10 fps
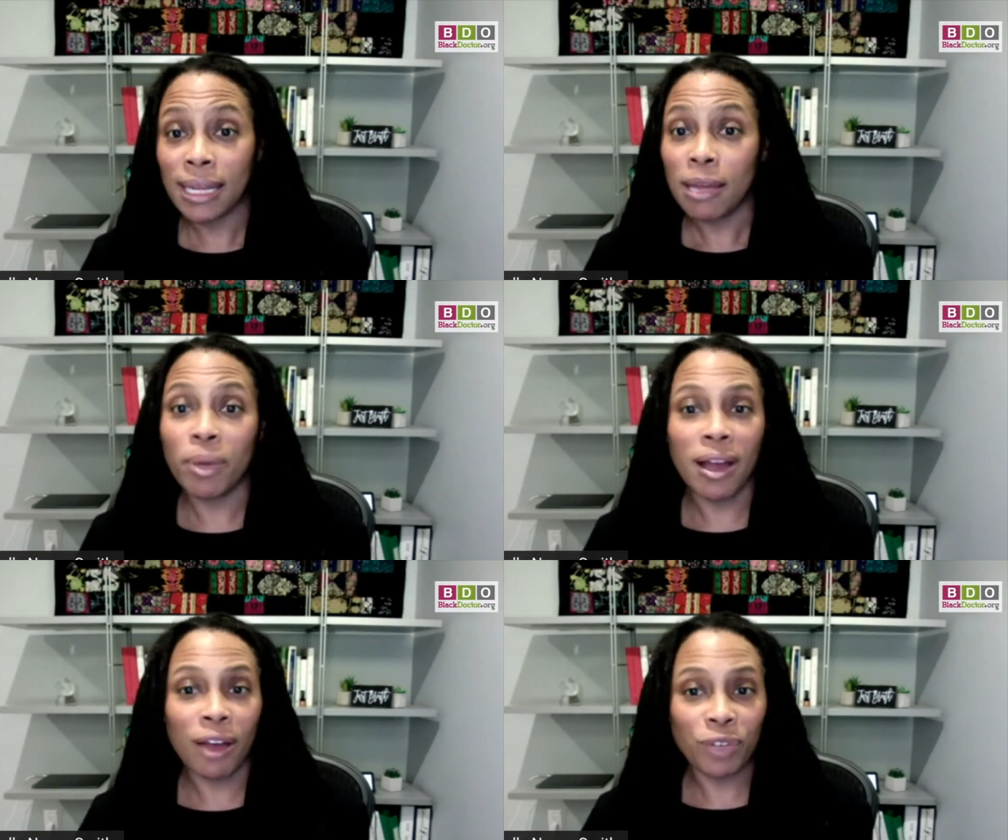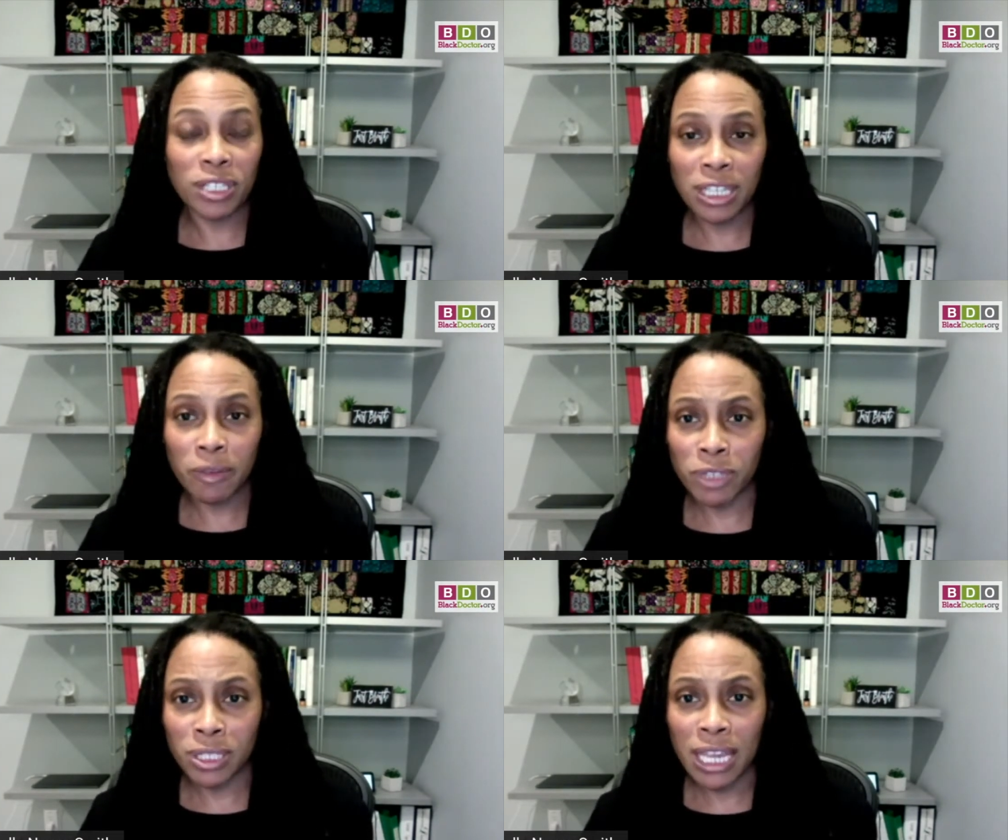but obviously,
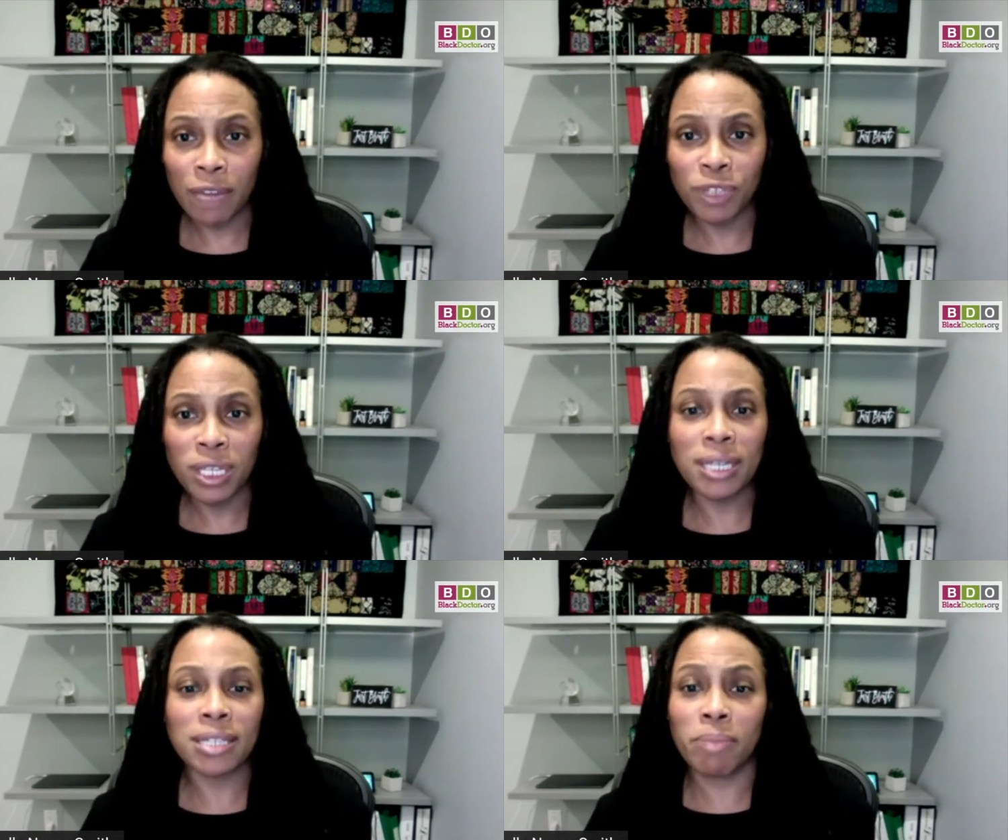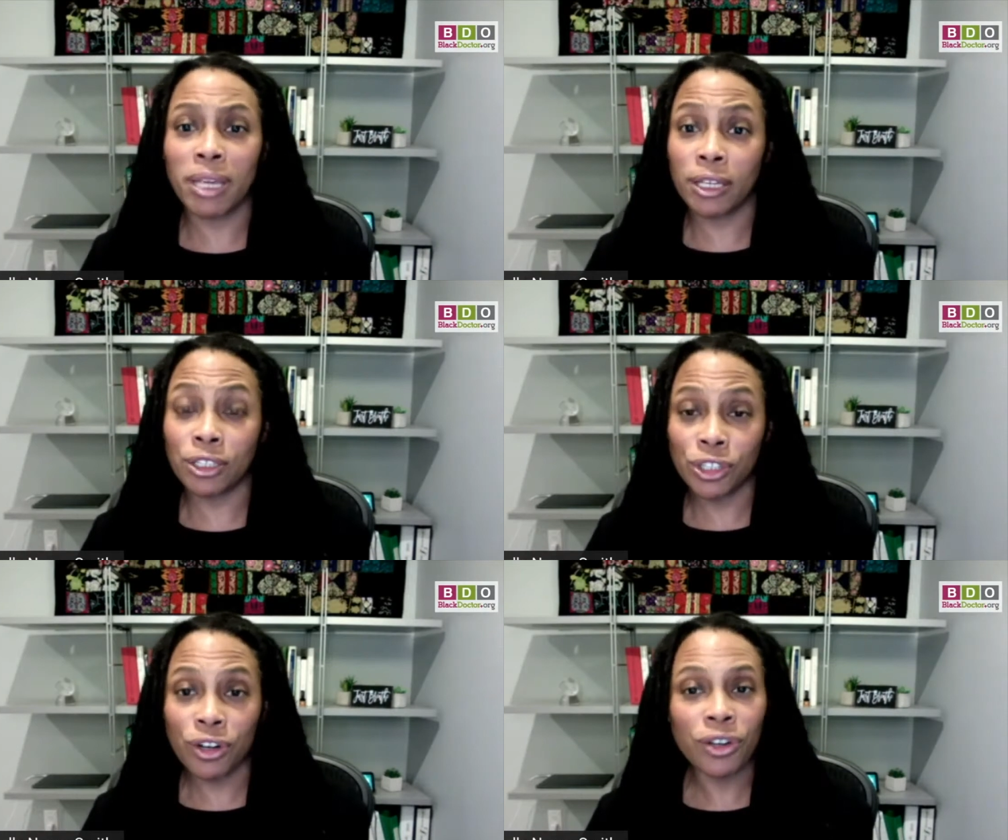safety is making
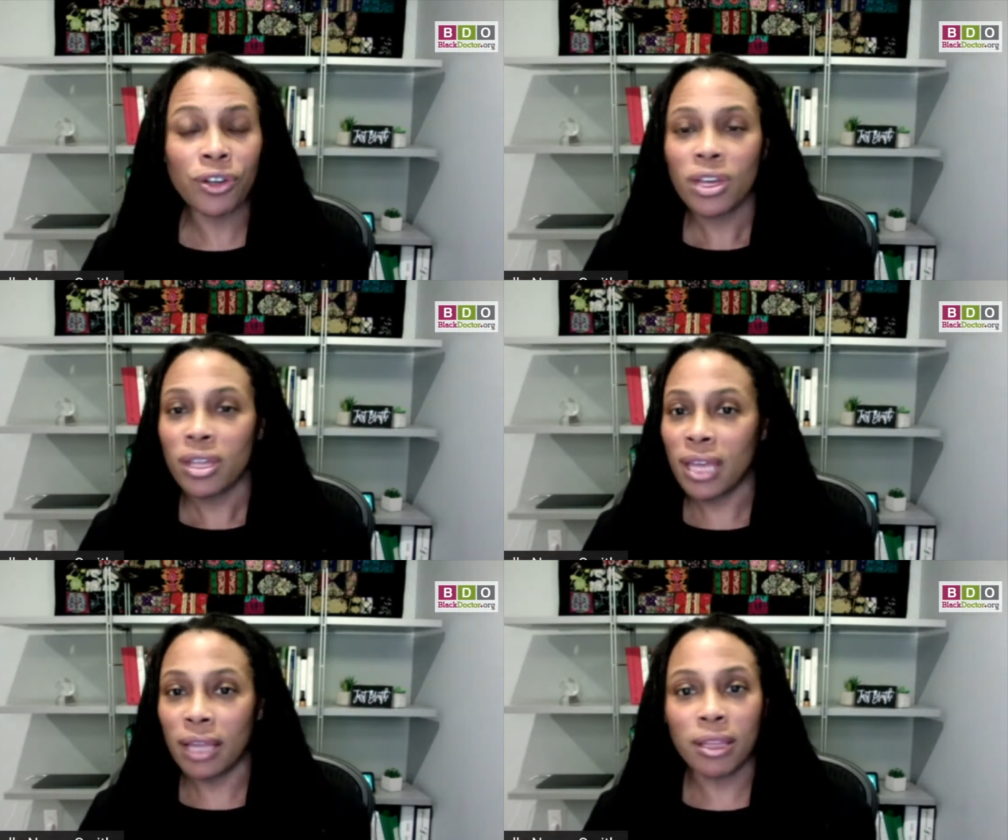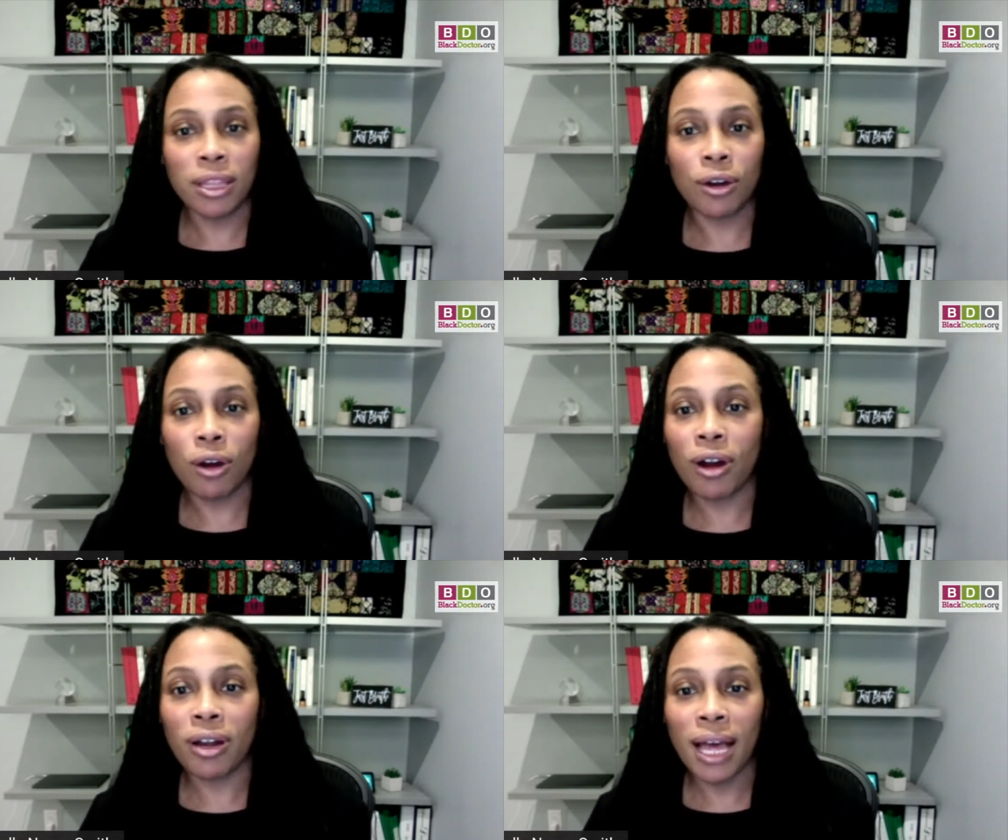sure that there
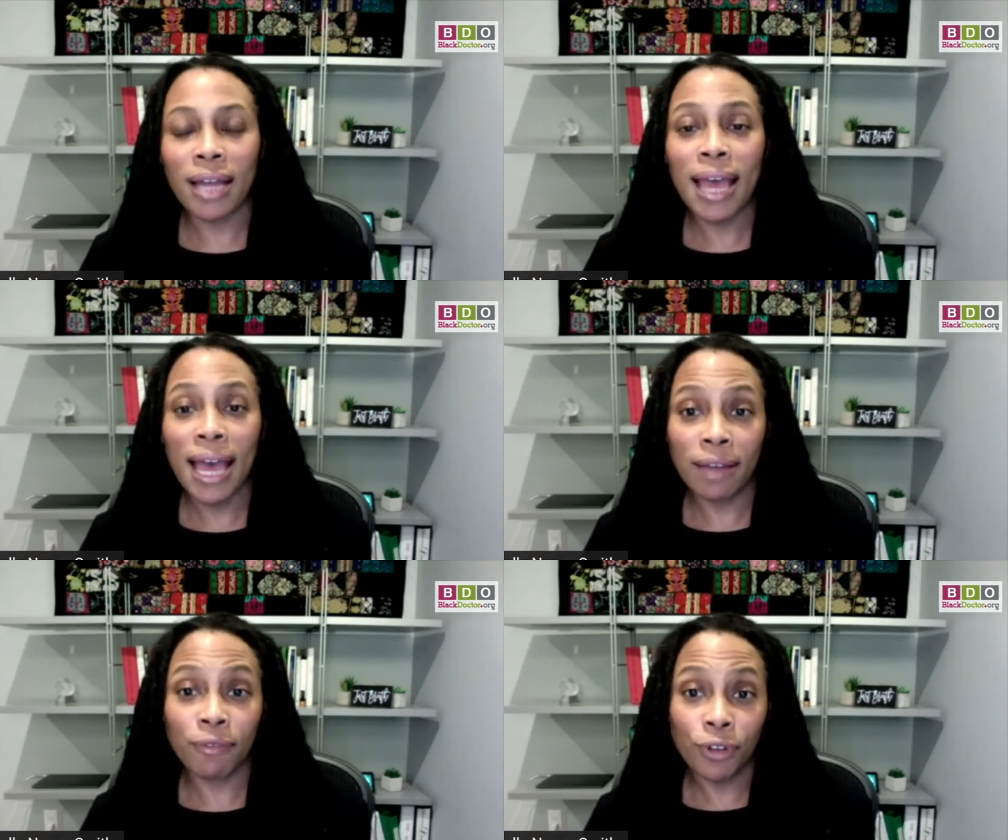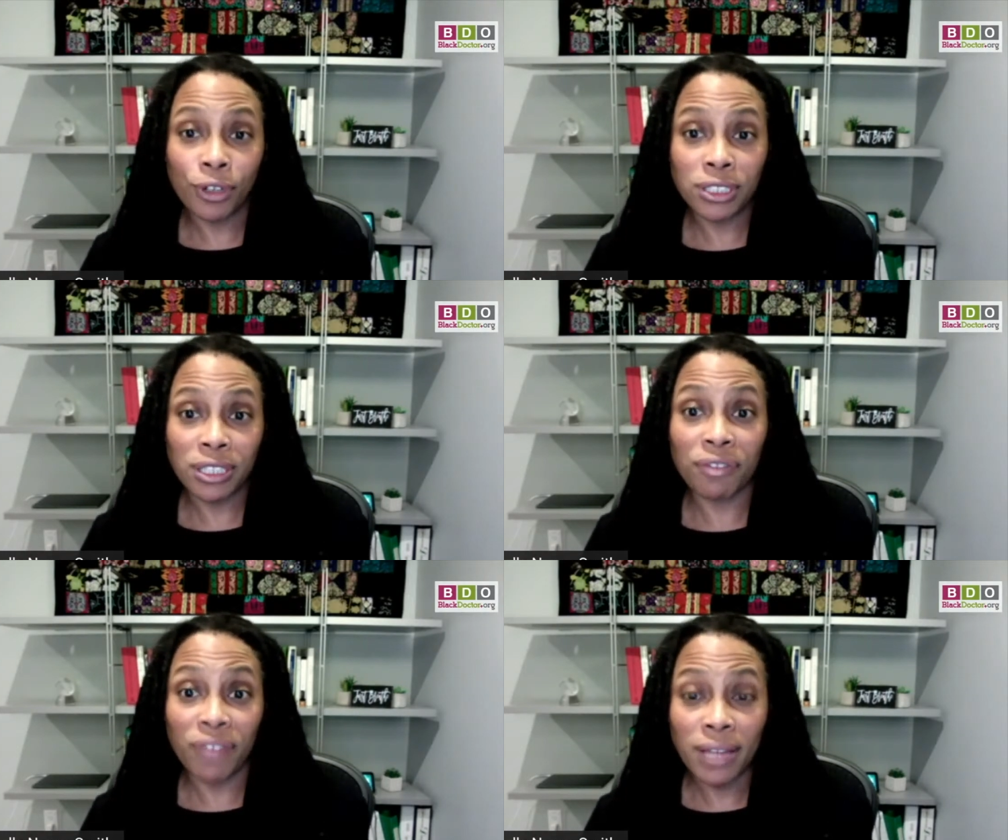are not adverse
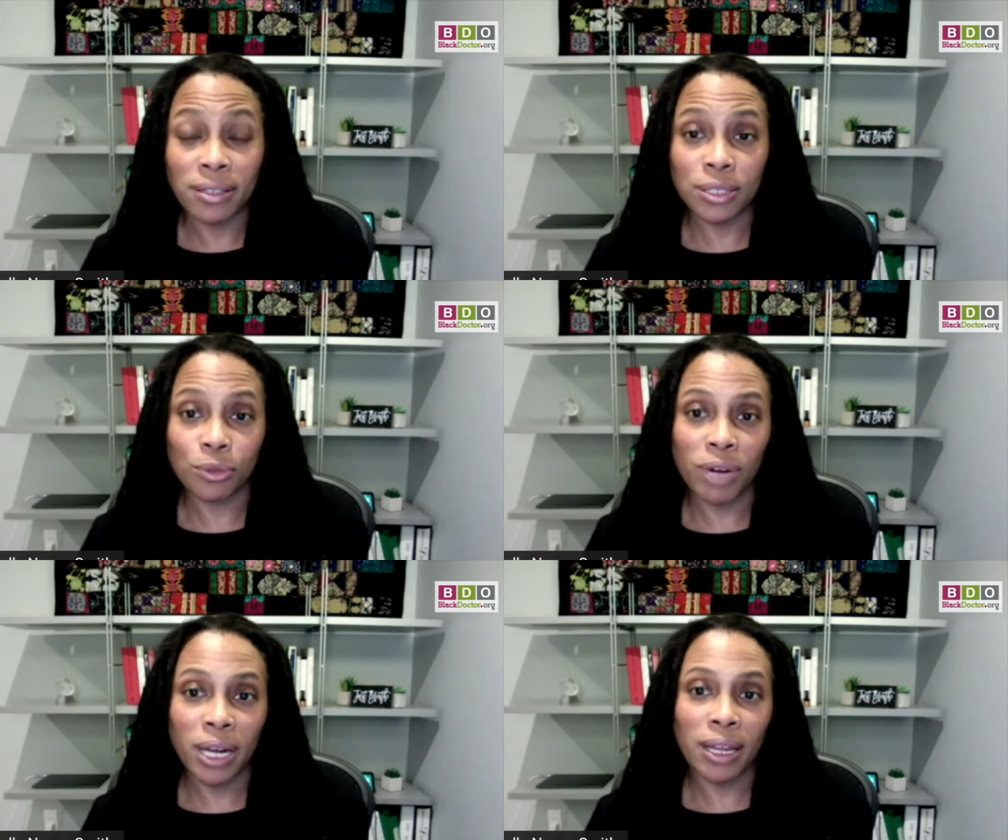events, right?